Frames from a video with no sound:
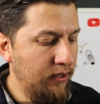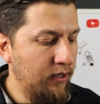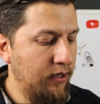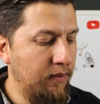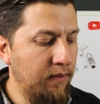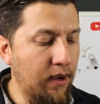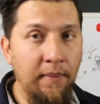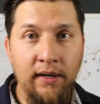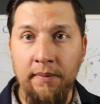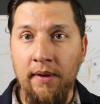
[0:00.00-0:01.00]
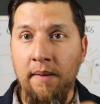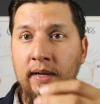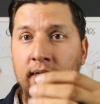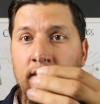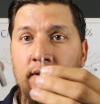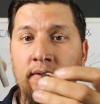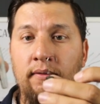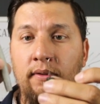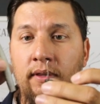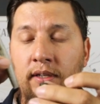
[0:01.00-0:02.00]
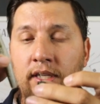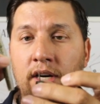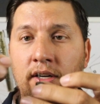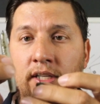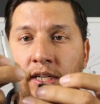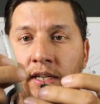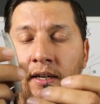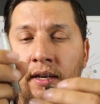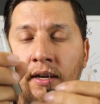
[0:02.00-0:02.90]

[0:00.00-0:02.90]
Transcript: Um, I'm gonna I'm not gonna do the TRD